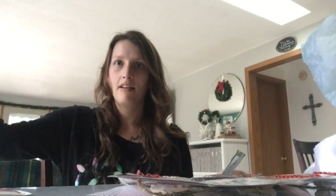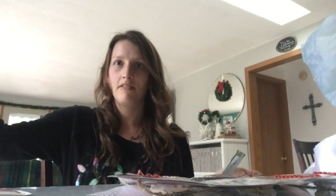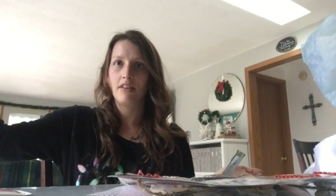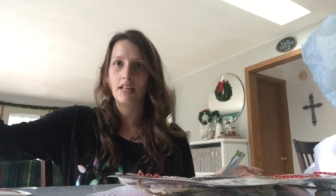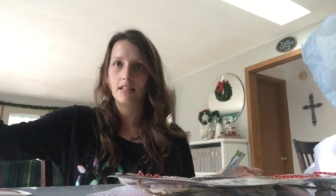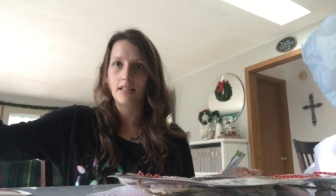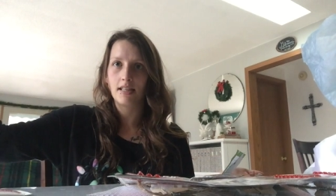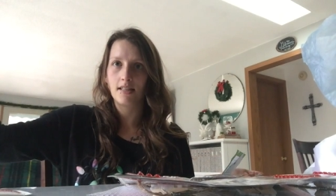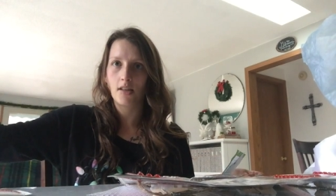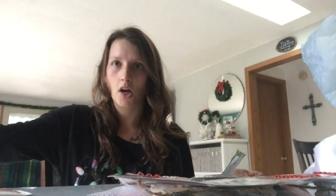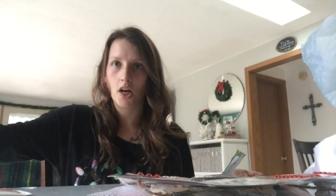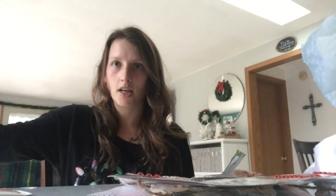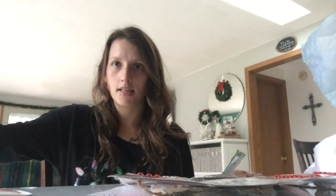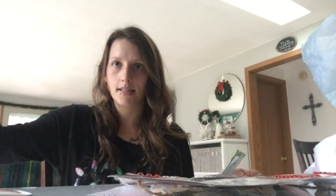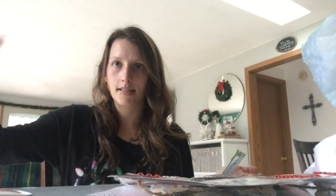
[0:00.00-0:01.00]
fancy
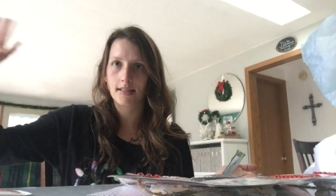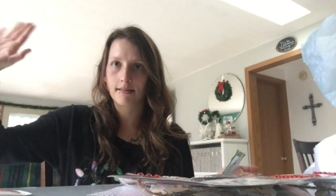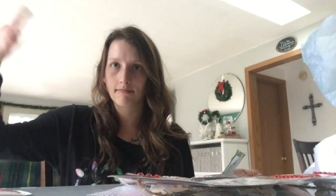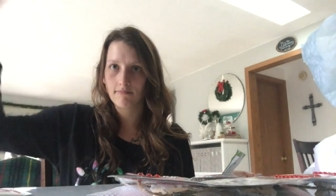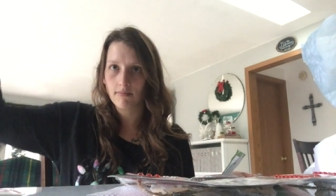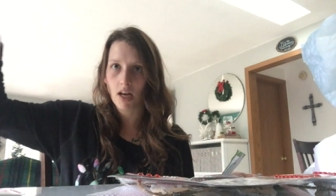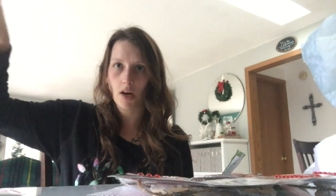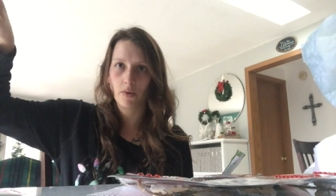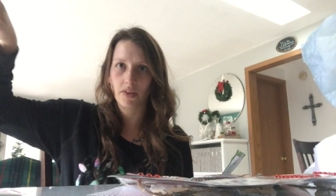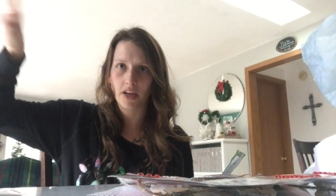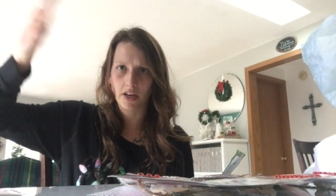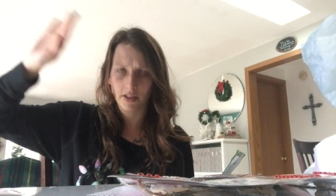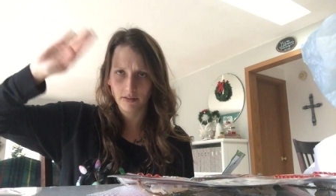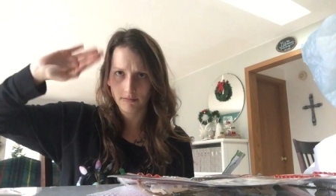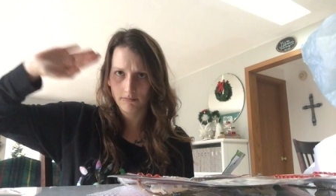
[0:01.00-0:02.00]
saws out
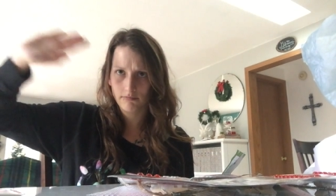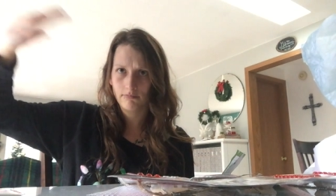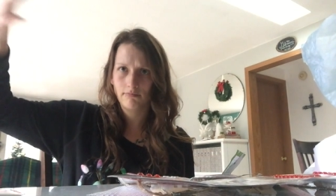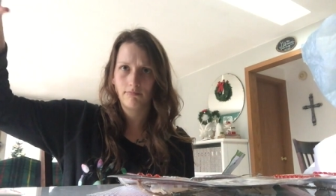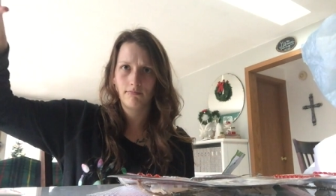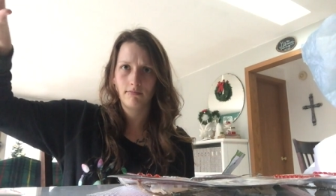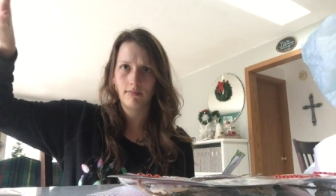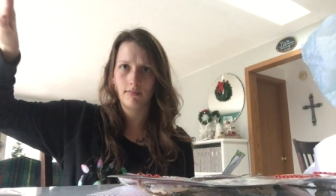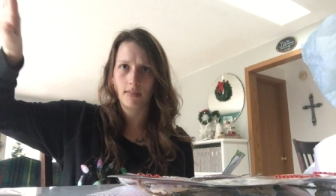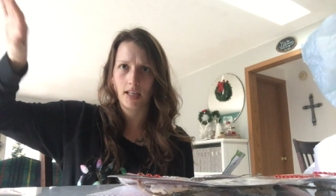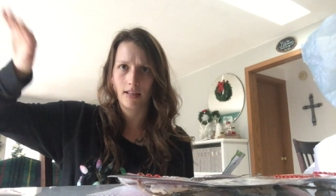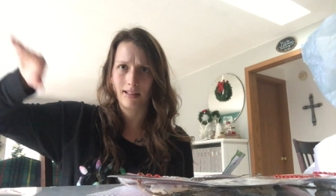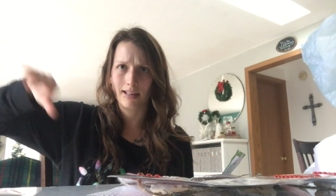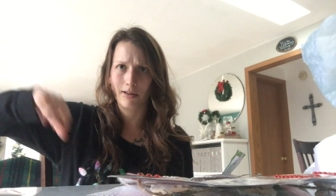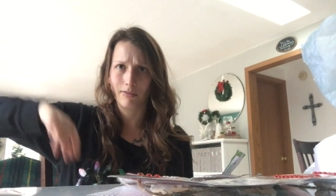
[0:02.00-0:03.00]
there
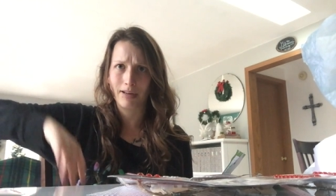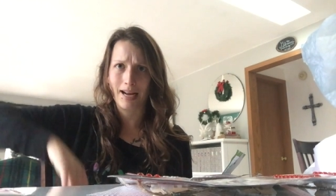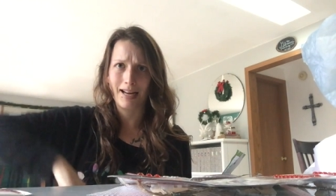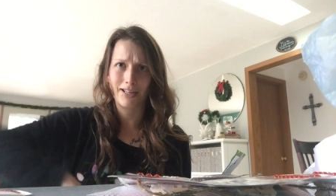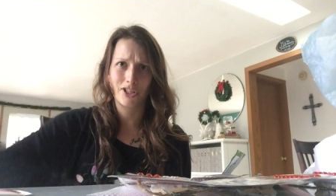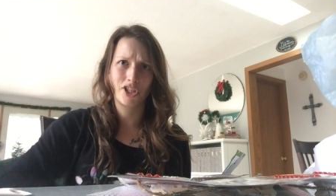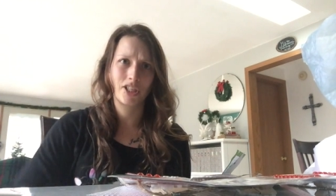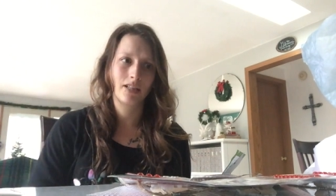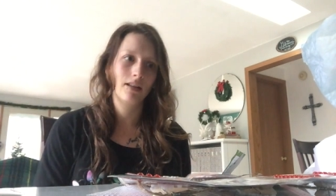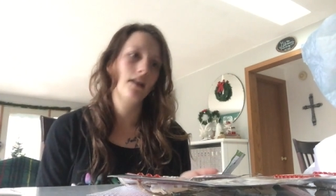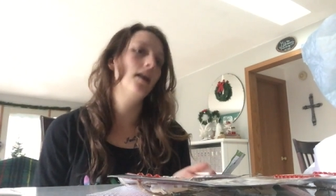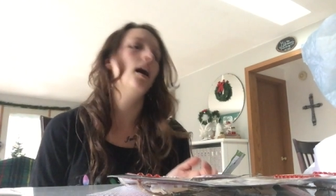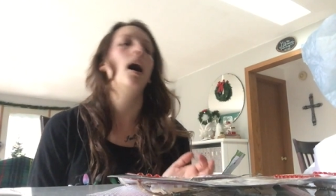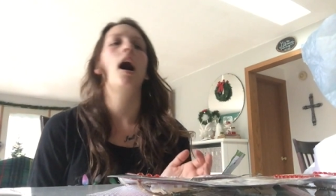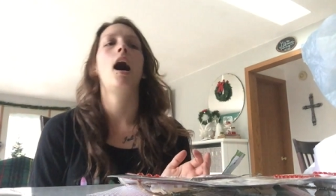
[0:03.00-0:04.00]
in the garage.
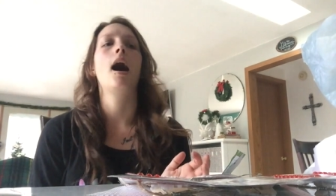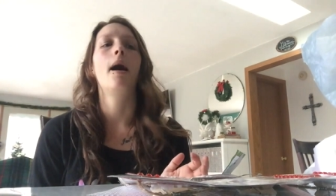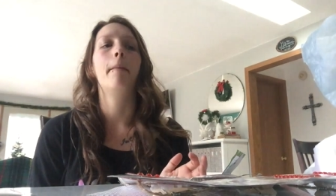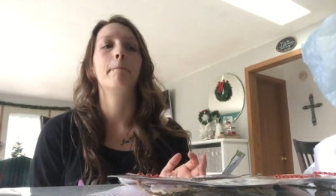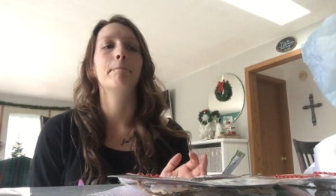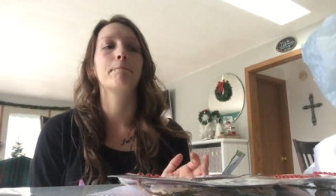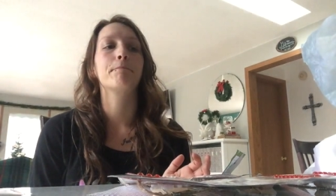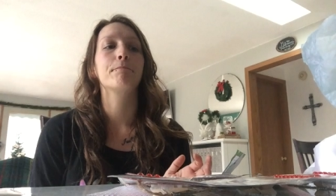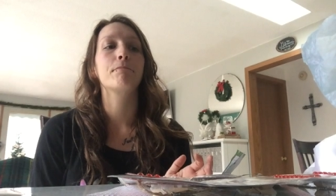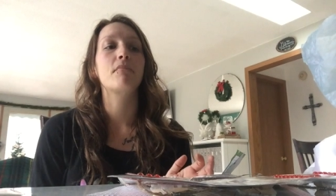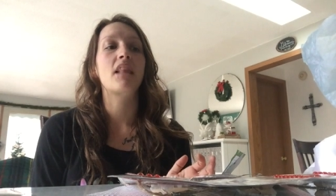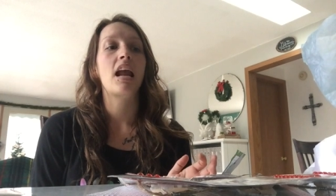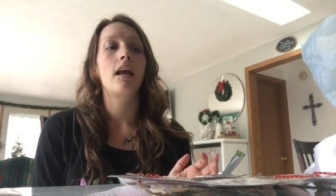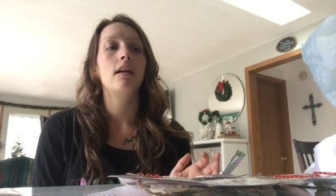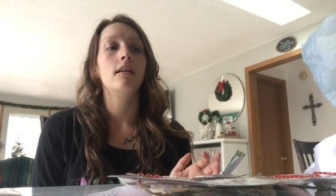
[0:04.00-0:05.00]
Um,
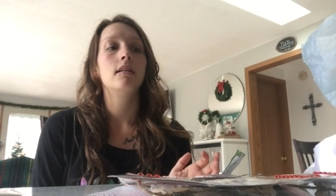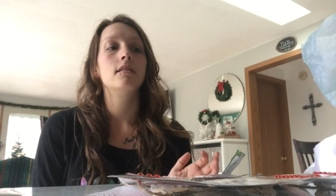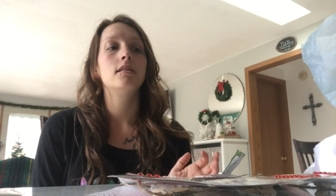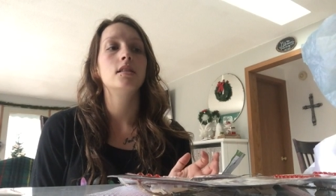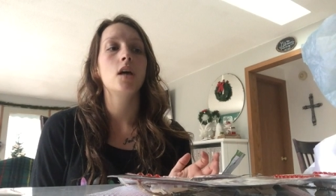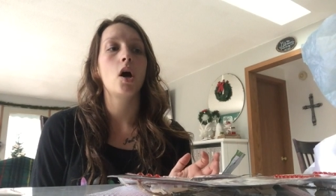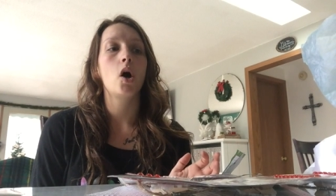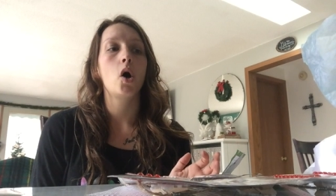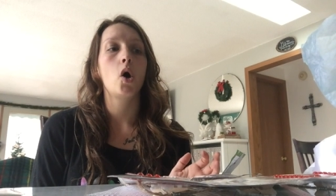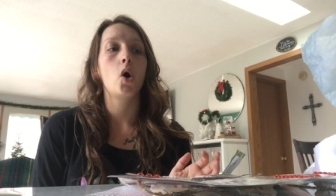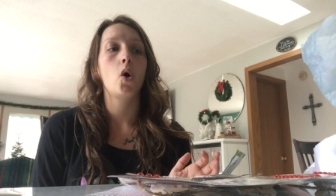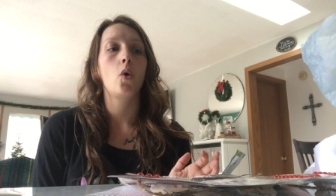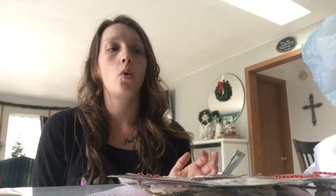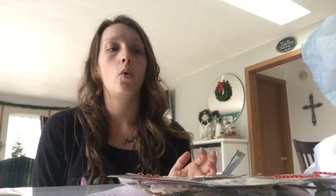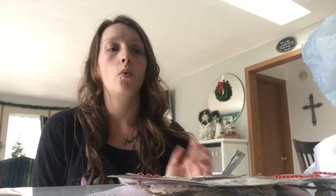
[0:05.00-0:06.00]

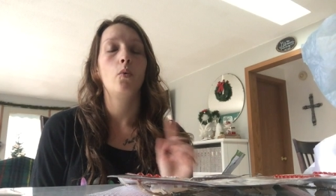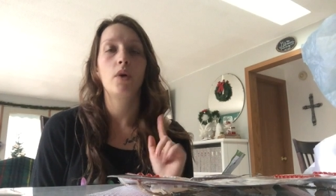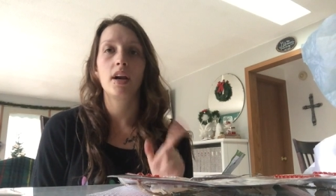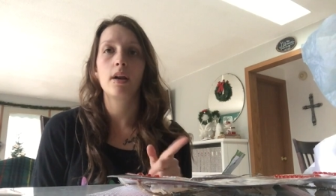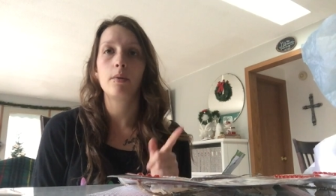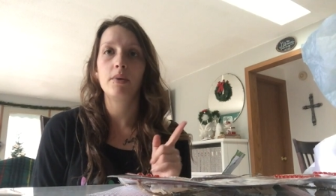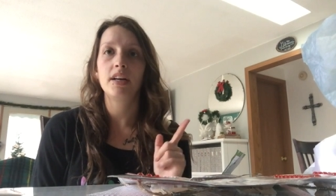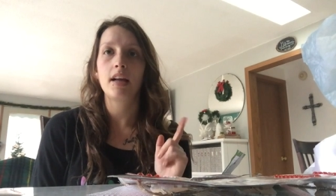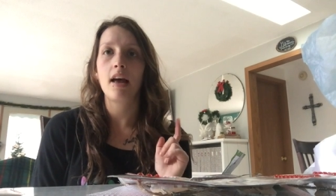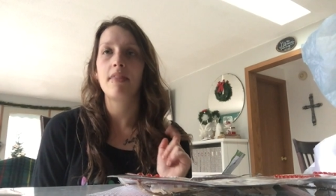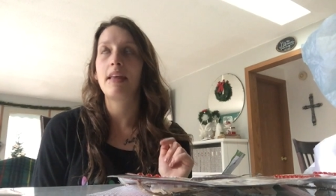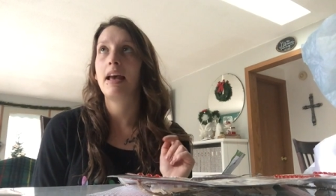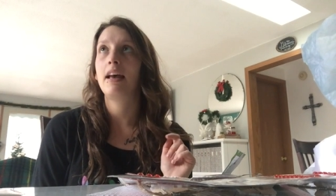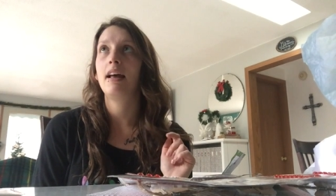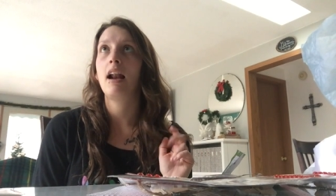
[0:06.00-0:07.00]
so we're gonna work on
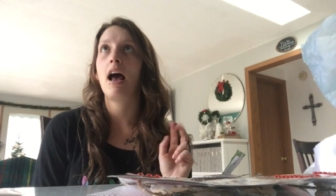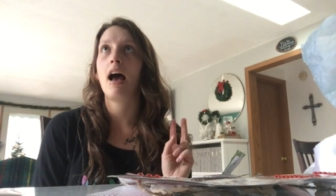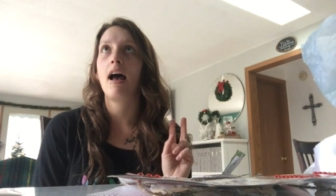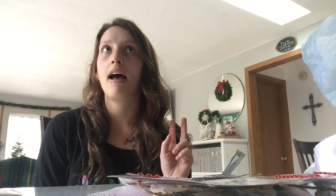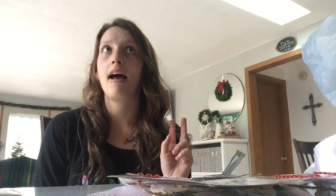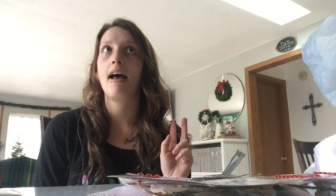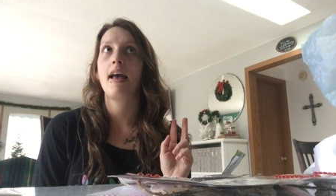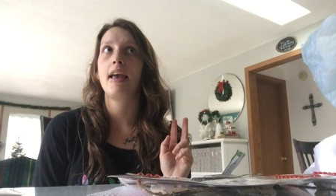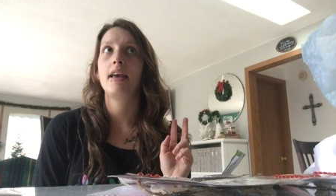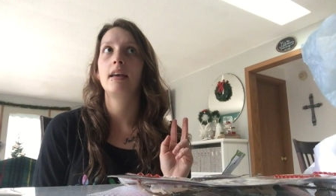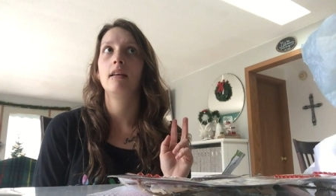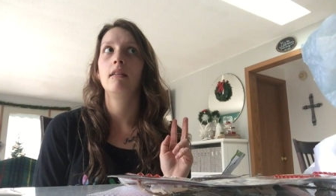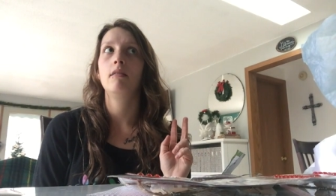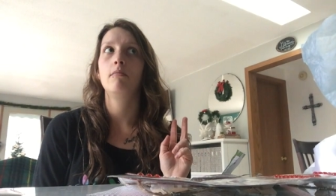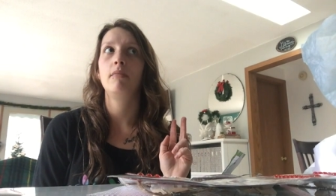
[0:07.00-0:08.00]
that.
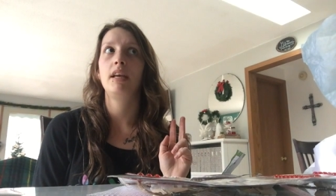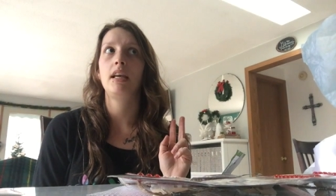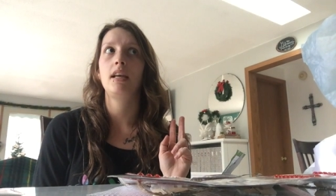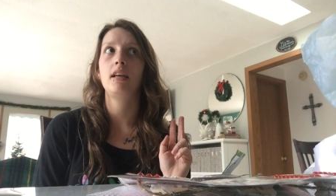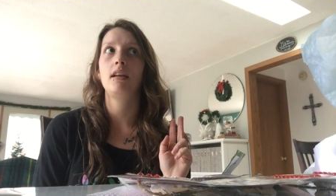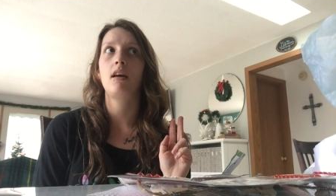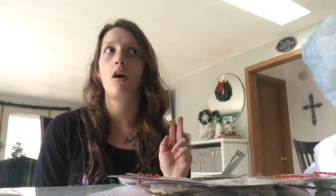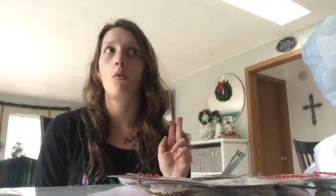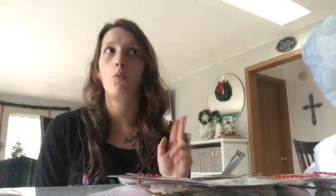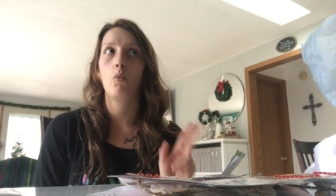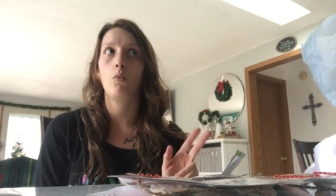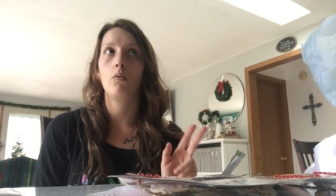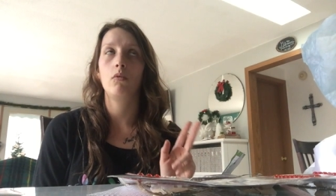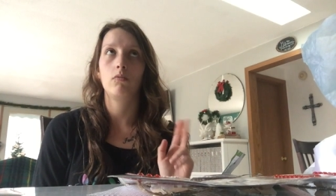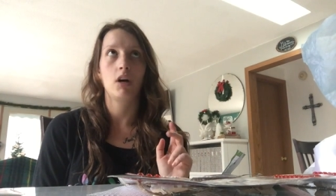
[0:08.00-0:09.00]
I made a,
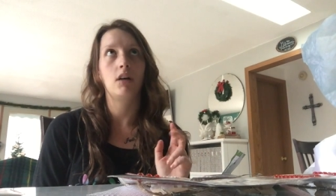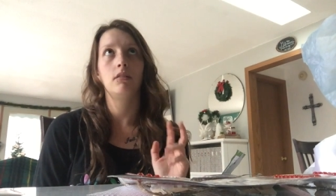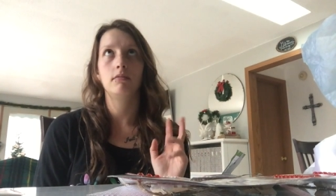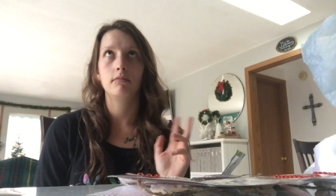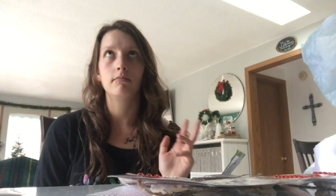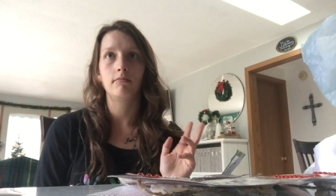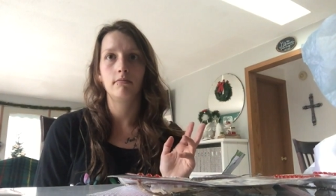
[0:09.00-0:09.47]
well,